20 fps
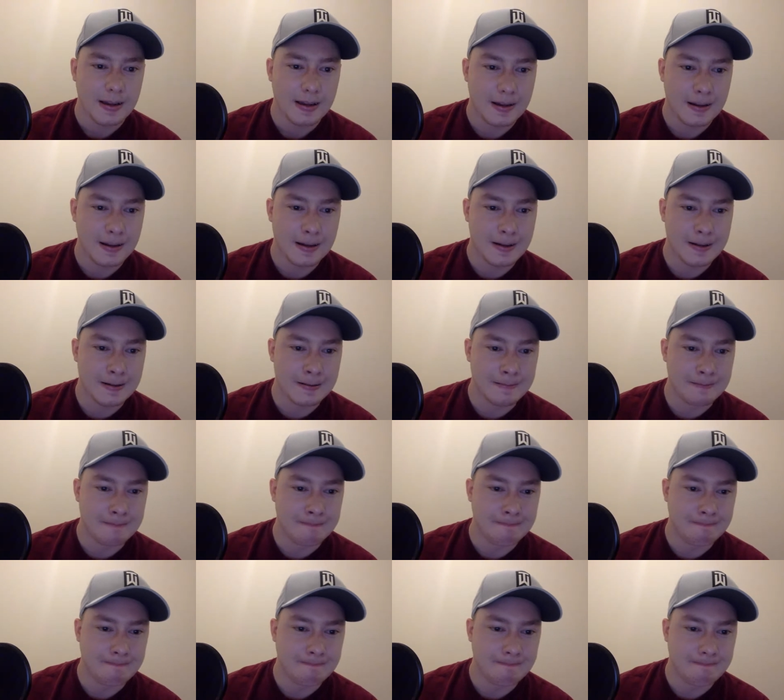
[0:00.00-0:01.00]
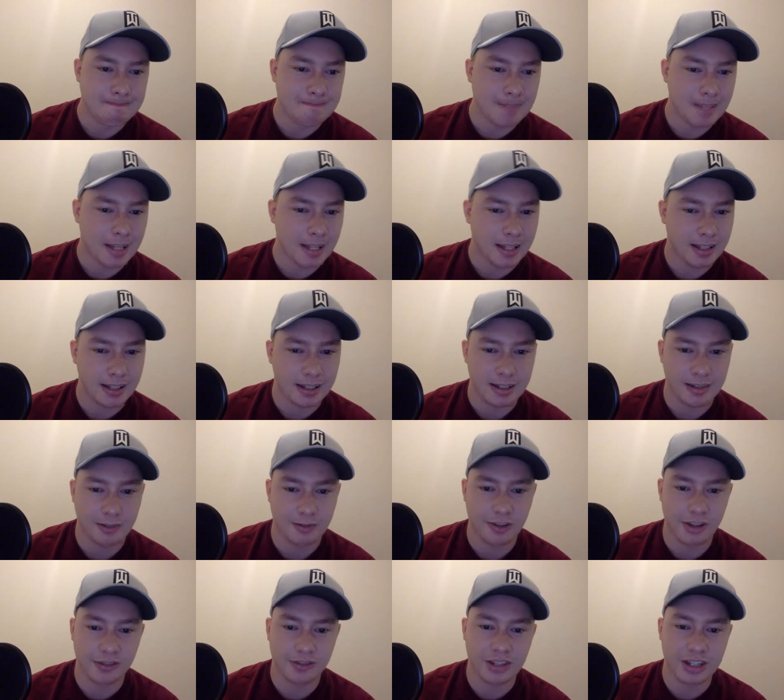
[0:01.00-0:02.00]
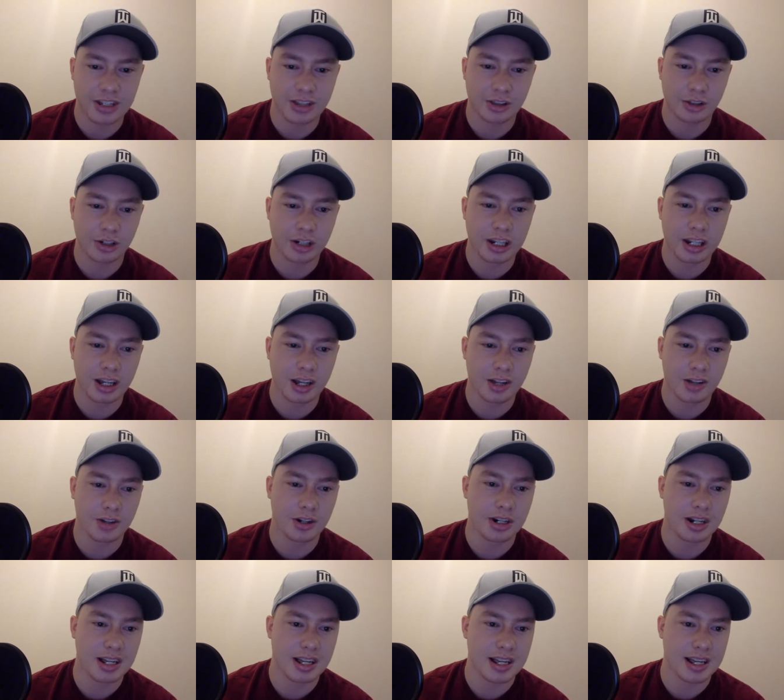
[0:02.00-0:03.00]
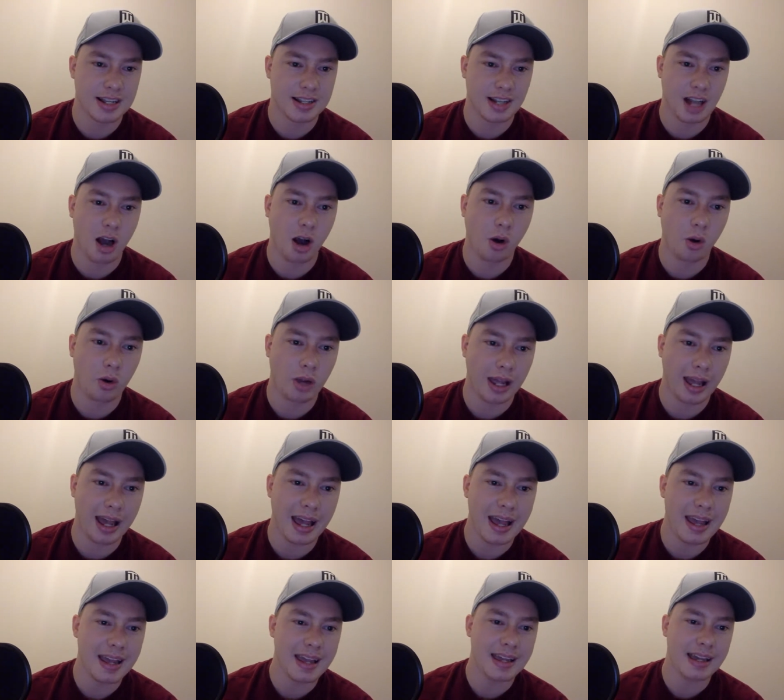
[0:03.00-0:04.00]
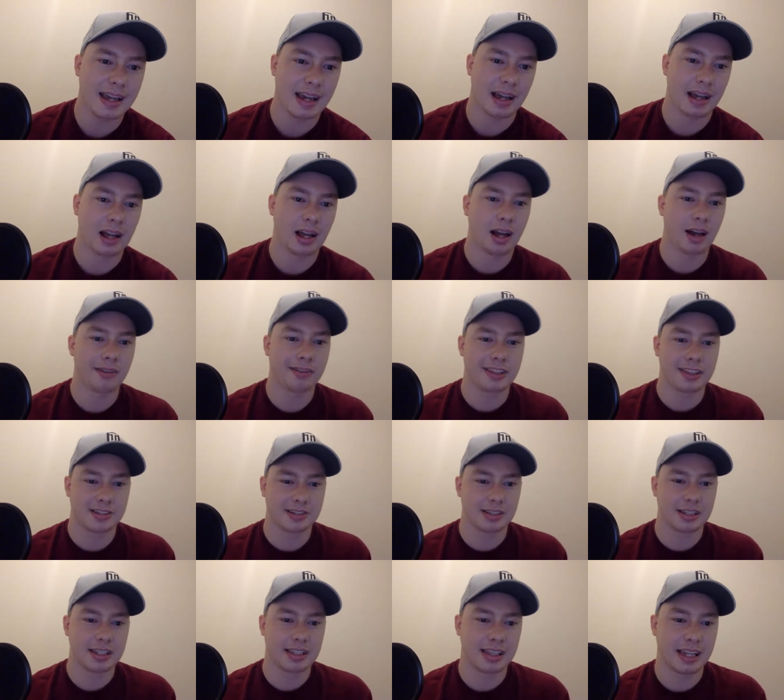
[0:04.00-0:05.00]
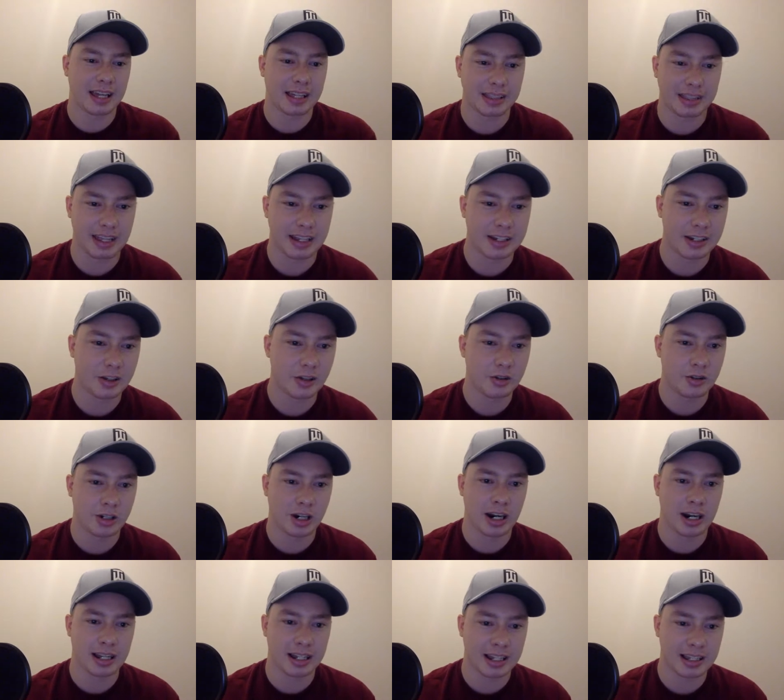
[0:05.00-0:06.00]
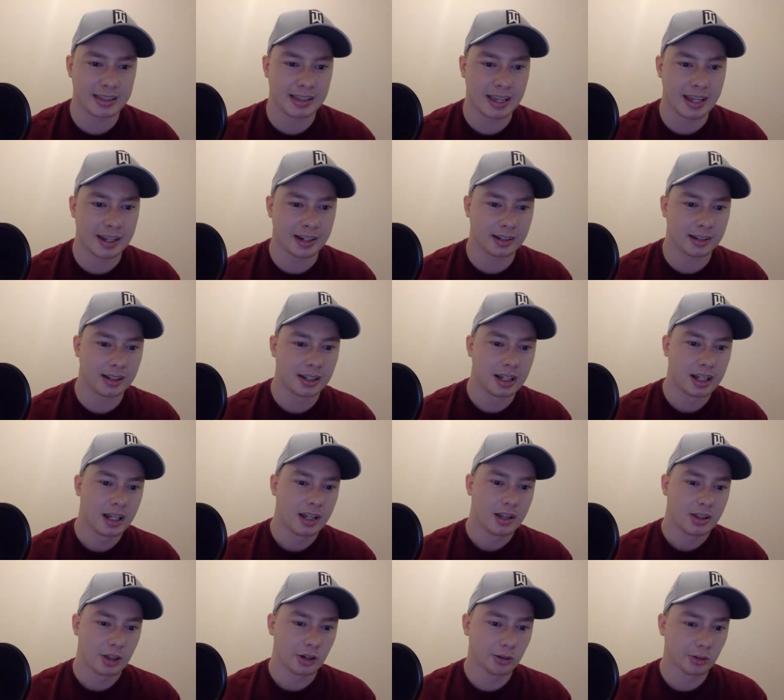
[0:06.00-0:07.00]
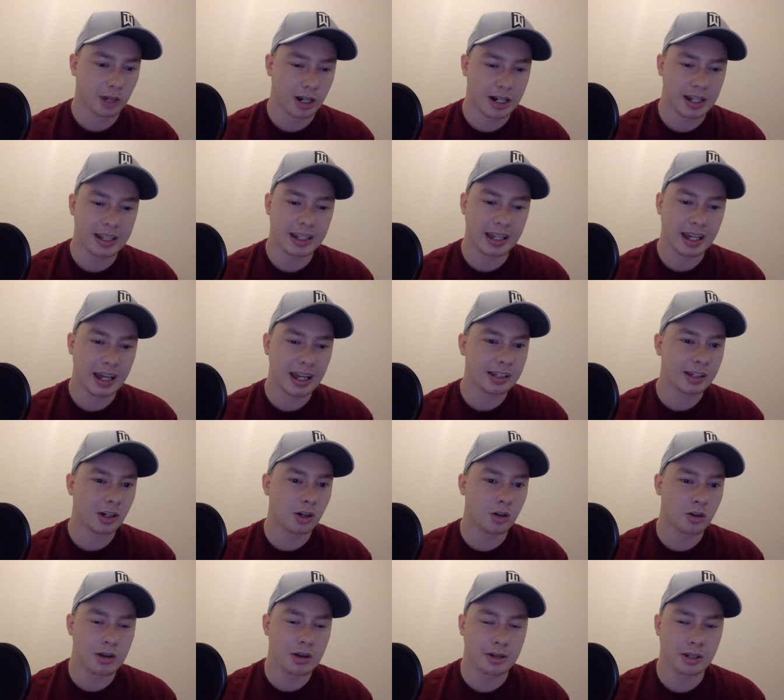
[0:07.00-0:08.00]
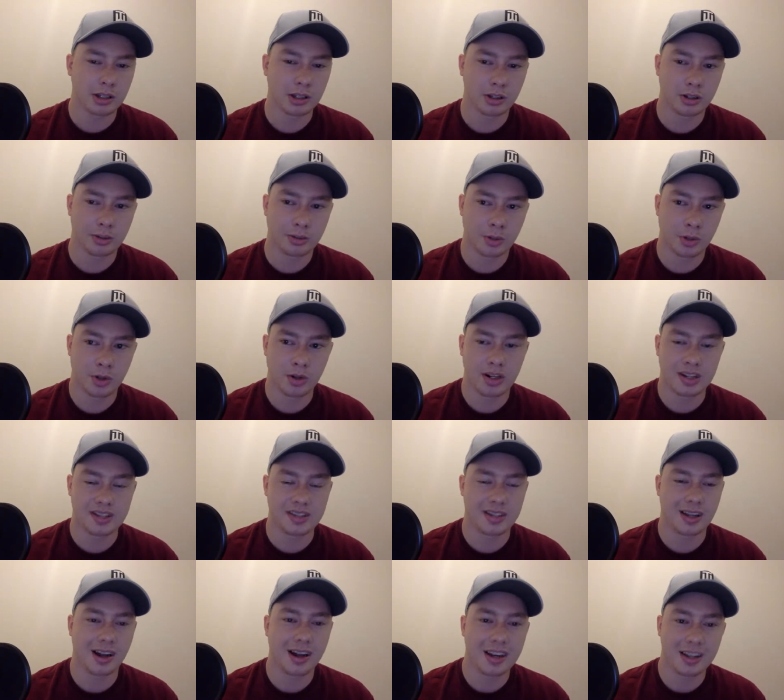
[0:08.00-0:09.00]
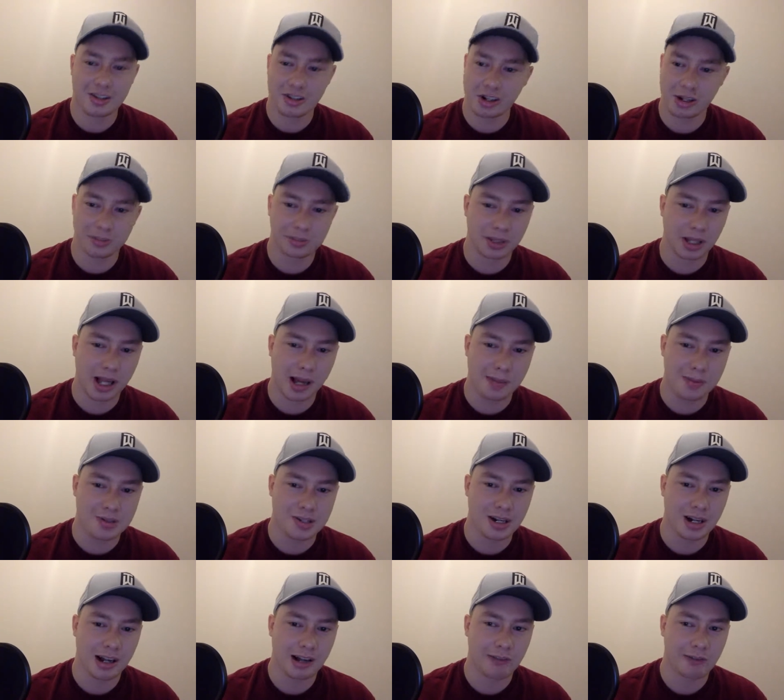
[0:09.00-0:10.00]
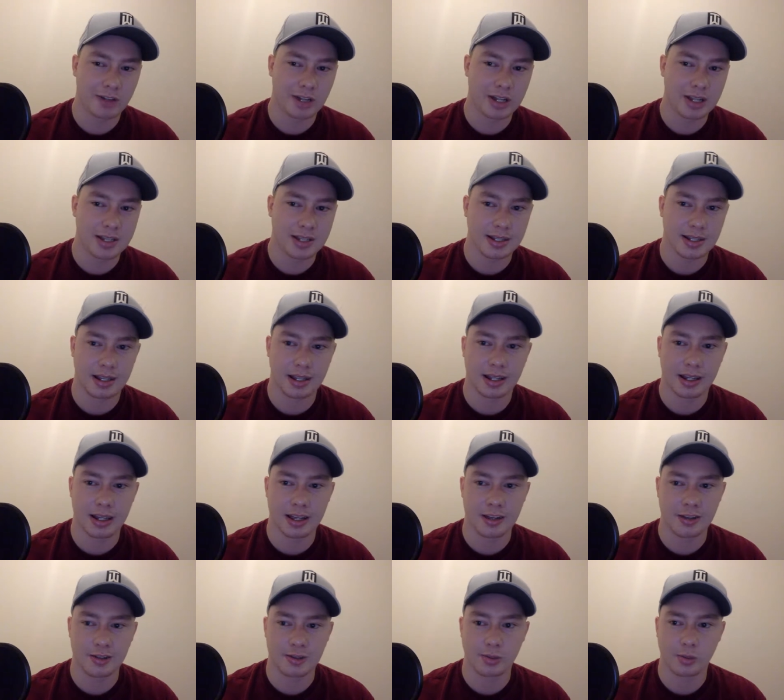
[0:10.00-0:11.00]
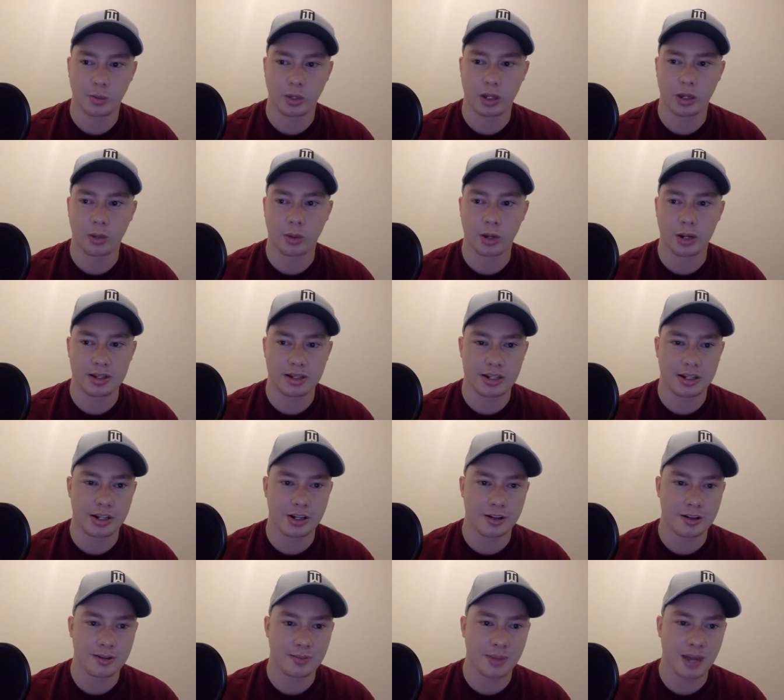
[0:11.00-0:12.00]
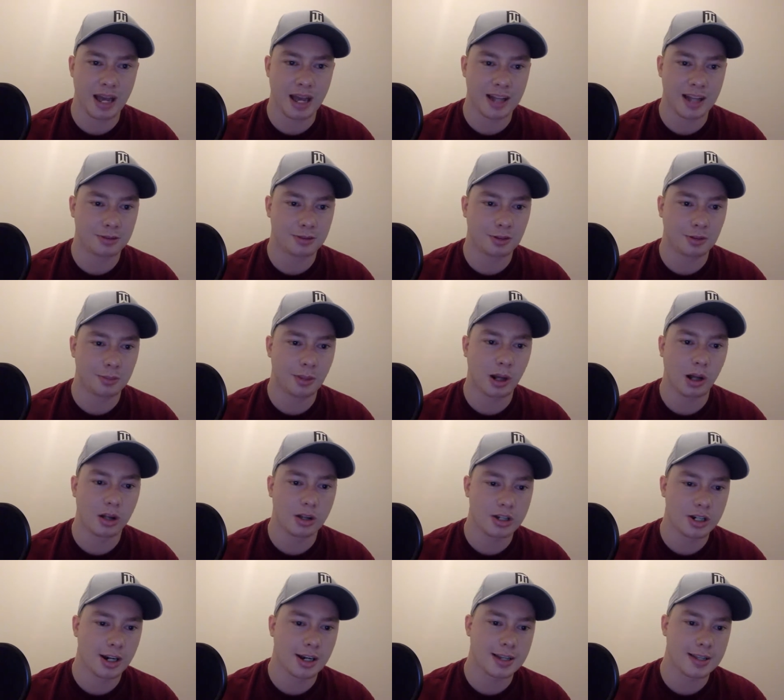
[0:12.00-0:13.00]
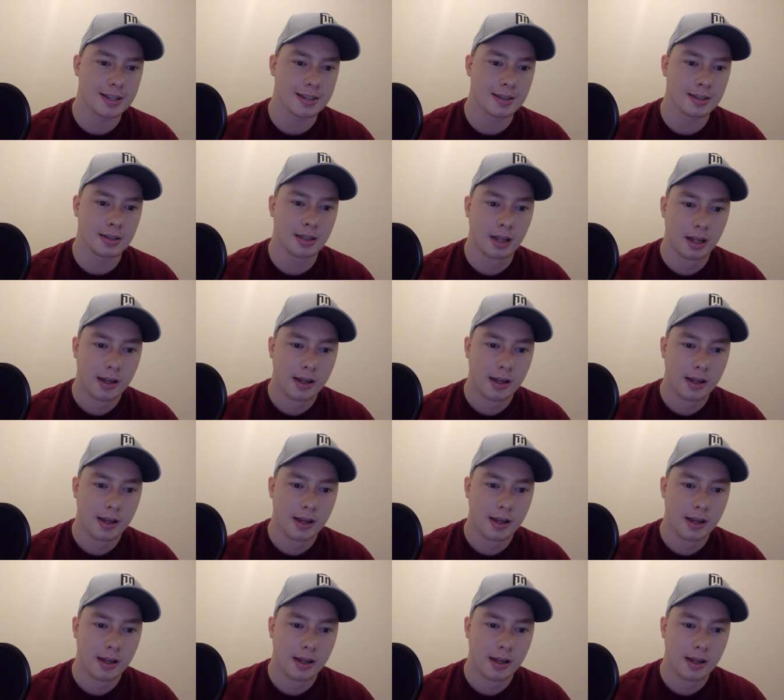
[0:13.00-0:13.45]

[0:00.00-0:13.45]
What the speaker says: 5,300 is okay. I obviously think they do try to get the running game going a little more. It's not a triple option offense as it was in years past with Paul Johnson.